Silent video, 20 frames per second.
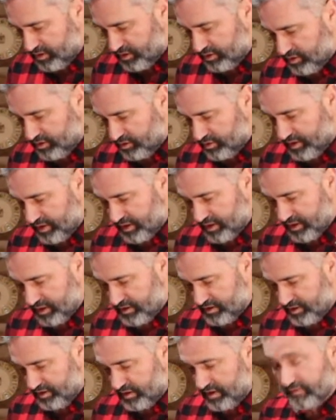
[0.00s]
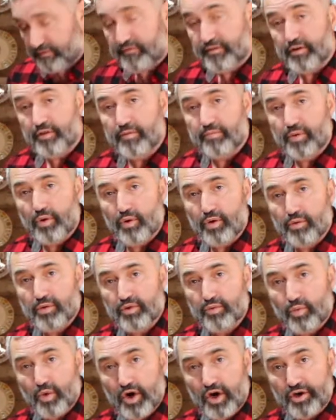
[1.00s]
do is you can fill the bowl
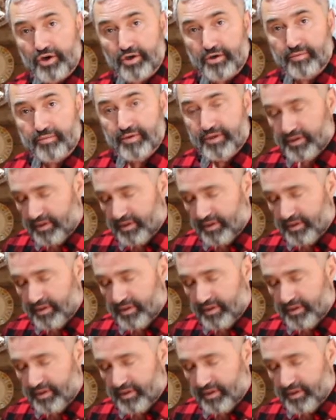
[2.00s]
with water.